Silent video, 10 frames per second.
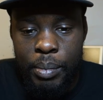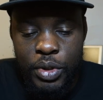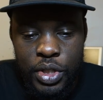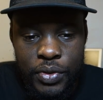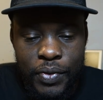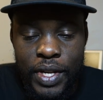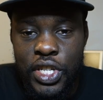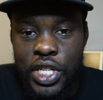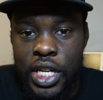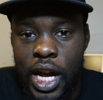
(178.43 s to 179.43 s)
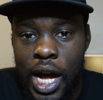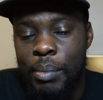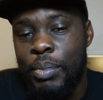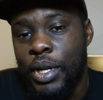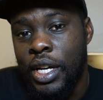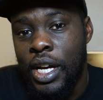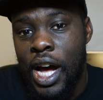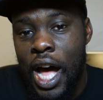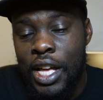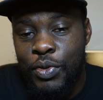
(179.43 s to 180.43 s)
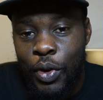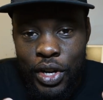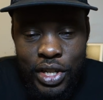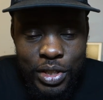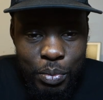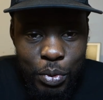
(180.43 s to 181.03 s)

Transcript: just finishing up, as far as